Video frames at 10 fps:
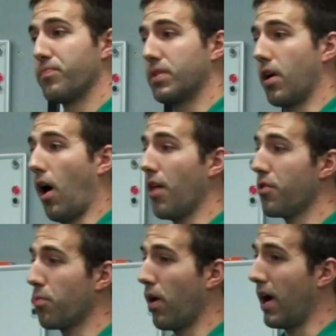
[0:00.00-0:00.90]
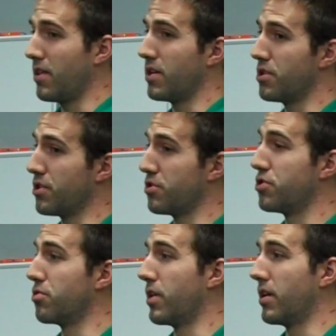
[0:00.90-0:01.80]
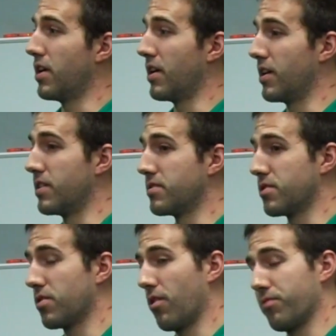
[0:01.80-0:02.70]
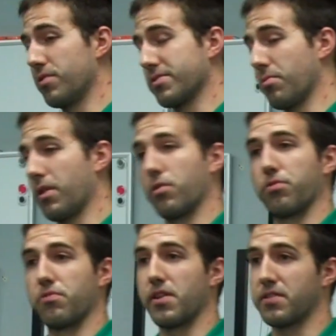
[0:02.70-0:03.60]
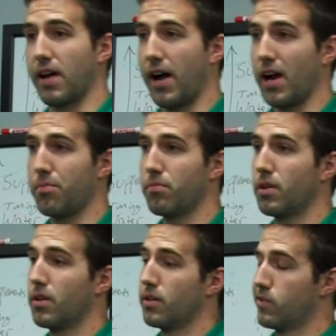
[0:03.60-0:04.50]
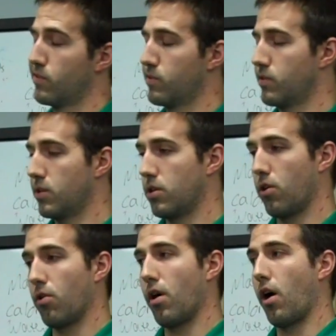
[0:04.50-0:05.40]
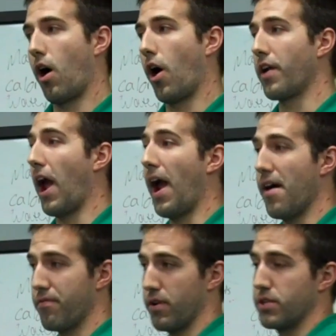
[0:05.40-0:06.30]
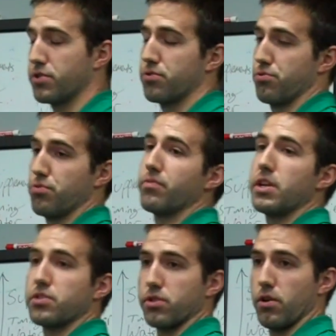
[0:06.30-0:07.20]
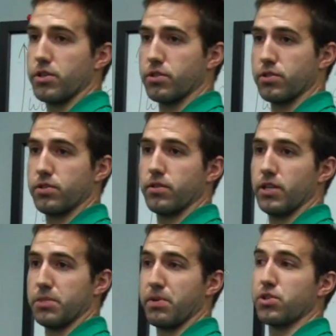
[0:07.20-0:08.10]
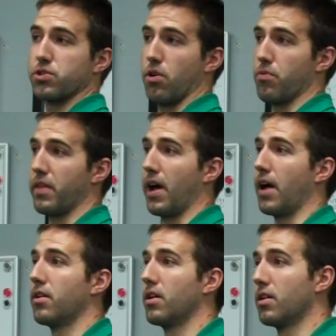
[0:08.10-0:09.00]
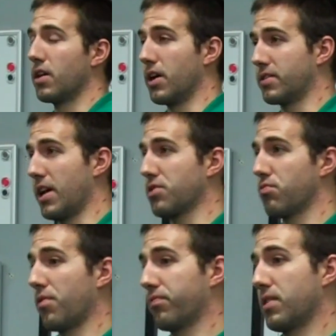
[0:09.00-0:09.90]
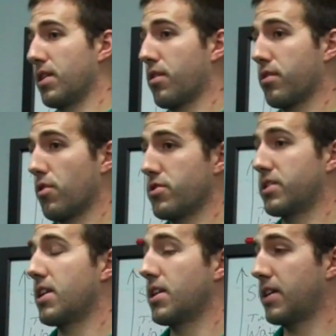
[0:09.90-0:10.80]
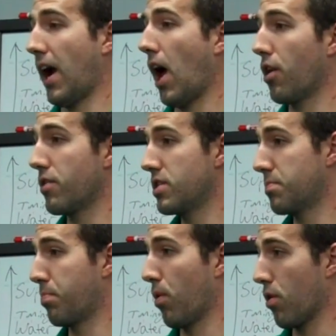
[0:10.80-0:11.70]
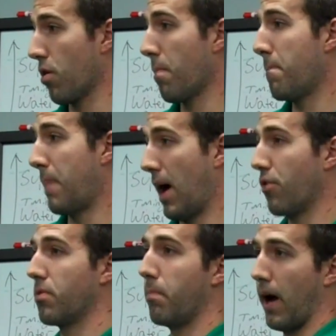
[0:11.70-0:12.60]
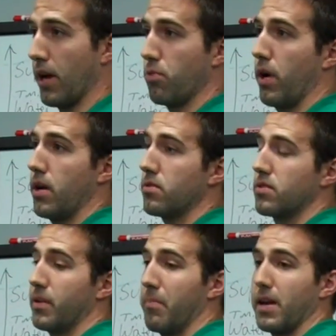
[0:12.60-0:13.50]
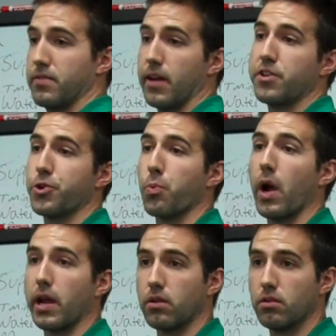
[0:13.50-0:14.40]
The other way that you can do it is, if you just don't want to go through it at a time, on average, through research, it's been shown that it takes roughly 13 calories per pound of body weight to maintain your weight.